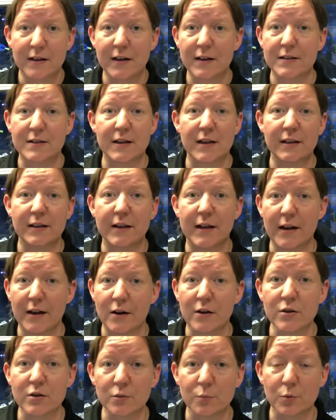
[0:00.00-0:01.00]
It's like the
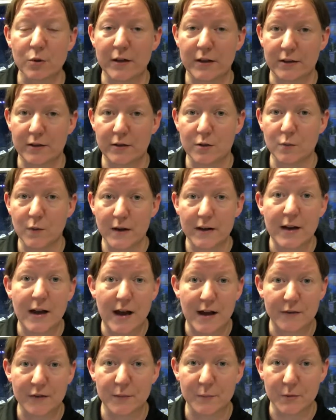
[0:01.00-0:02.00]
air you breathe. You want to
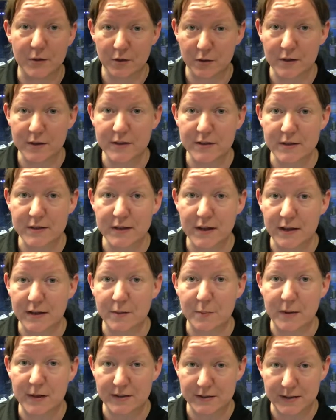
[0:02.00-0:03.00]
have the purest and
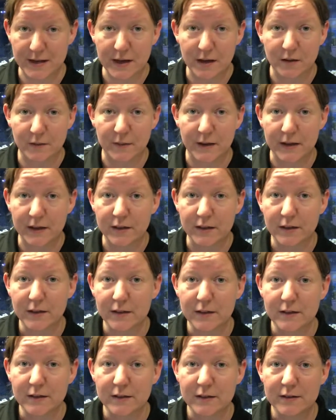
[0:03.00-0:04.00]
the best air, right?
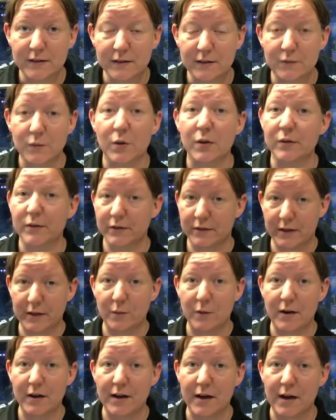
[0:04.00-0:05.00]
Well, they
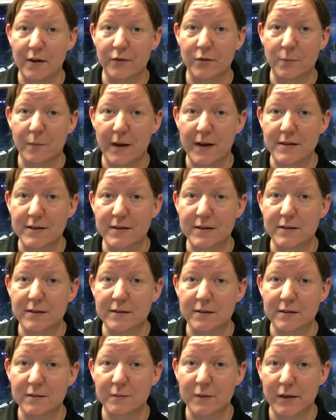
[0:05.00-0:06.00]
want to have the best
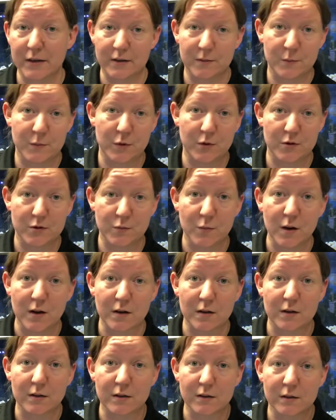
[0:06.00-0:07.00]
and the purest
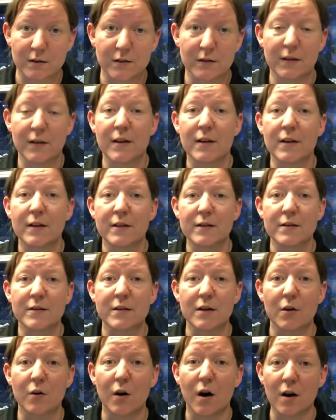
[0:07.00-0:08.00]
water.
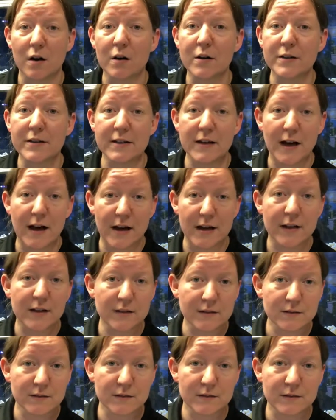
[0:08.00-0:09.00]
So RODI
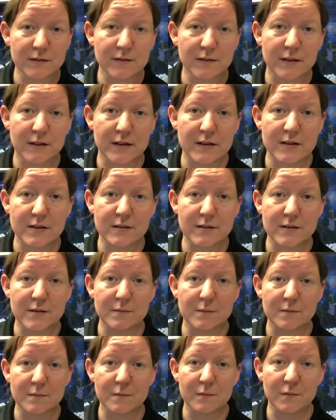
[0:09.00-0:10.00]
is
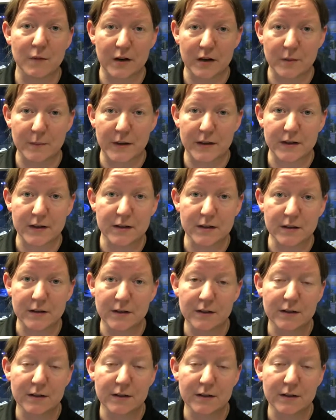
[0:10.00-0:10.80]
recommended.